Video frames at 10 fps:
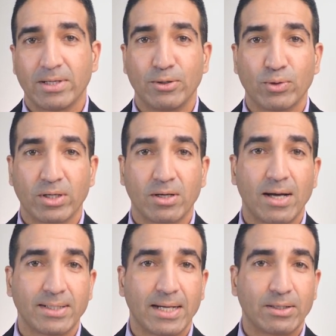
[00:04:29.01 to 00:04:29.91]
and you can
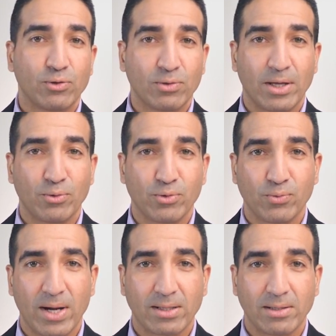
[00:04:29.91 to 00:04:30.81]
contact each lender
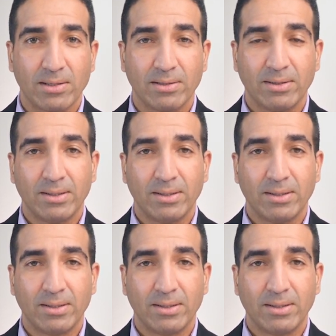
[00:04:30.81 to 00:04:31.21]
directly.